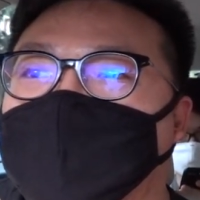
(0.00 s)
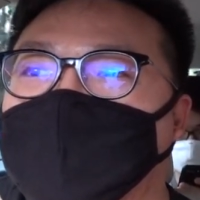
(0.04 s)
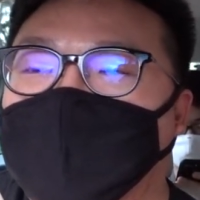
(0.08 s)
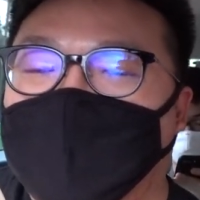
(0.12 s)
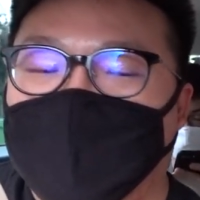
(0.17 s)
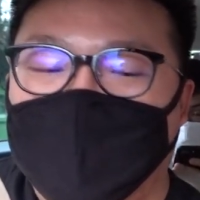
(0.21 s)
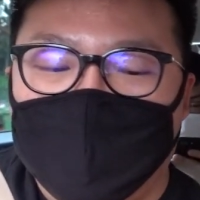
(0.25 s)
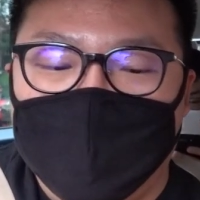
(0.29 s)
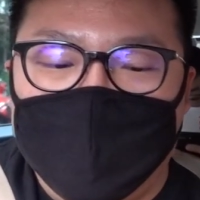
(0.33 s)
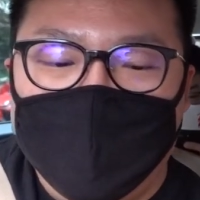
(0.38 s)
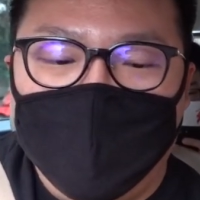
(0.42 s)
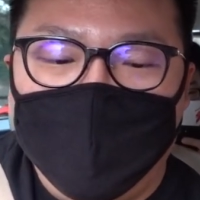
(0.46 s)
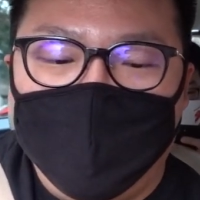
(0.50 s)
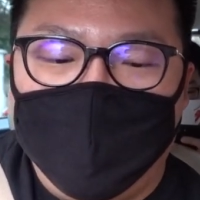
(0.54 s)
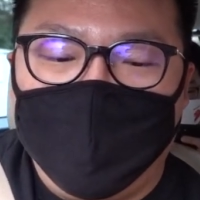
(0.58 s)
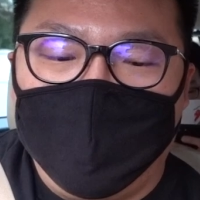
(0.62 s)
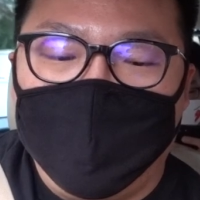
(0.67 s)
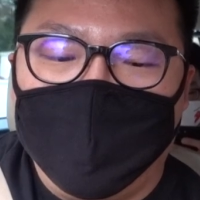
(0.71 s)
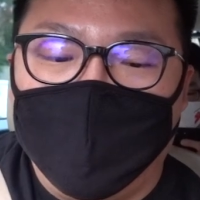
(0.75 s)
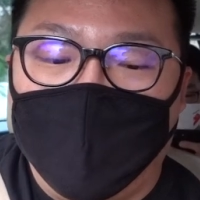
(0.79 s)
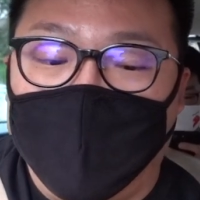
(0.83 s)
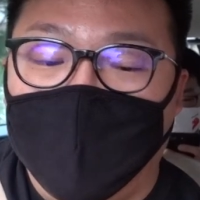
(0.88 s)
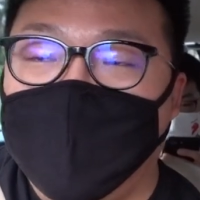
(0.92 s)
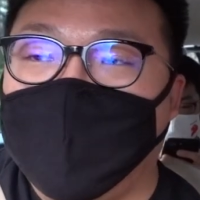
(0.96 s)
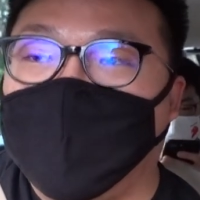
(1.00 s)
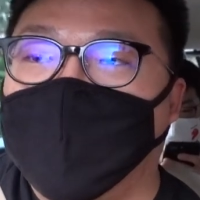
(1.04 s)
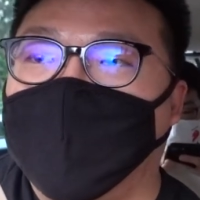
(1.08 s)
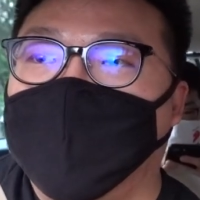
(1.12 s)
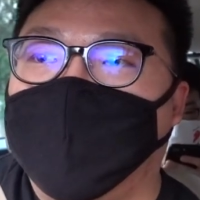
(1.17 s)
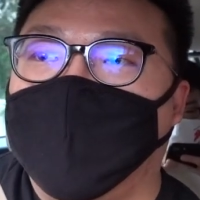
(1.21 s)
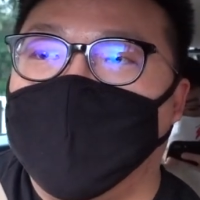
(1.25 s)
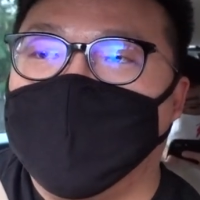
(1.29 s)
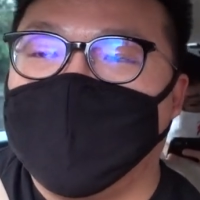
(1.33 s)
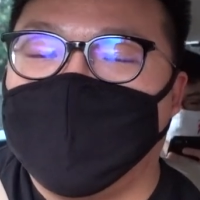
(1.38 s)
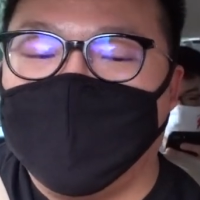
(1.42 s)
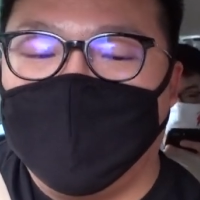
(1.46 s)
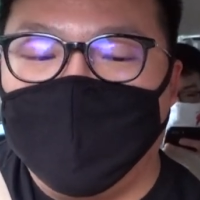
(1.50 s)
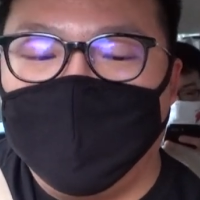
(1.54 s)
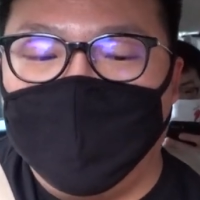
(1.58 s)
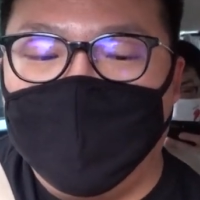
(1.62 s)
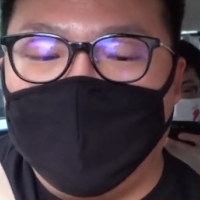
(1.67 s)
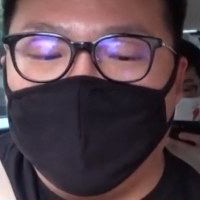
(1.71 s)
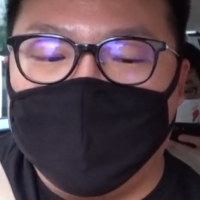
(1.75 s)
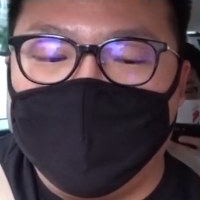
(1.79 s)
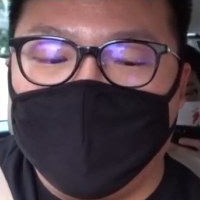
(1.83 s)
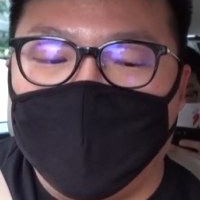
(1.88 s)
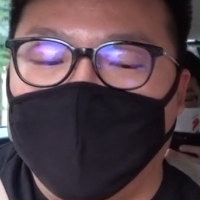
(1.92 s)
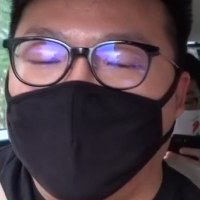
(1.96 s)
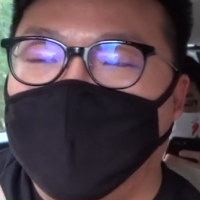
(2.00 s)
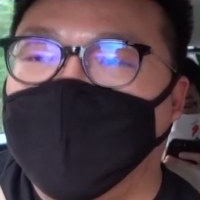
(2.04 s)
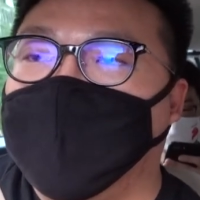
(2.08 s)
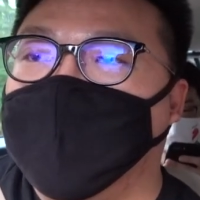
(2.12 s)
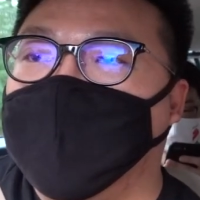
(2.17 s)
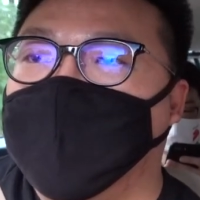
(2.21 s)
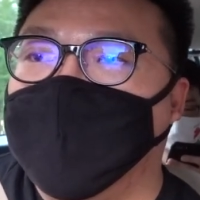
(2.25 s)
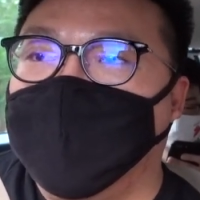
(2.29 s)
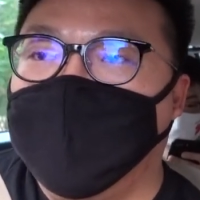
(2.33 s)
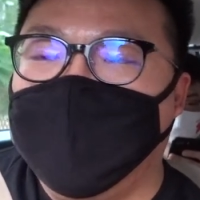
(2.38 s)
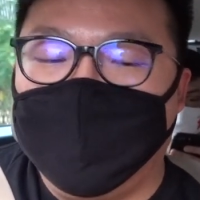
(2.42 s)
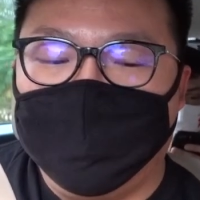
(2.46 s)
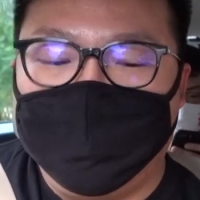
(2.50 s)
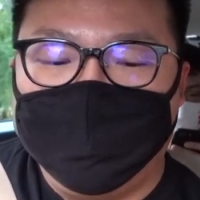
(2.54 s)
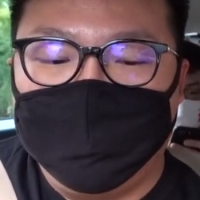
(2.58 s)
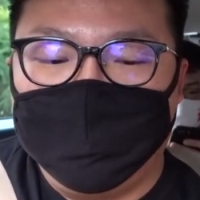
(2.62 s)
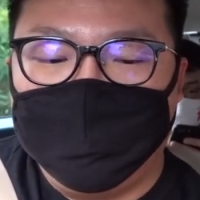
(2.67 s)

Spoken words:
ahead and see if my Go Plus got me a shiny or not.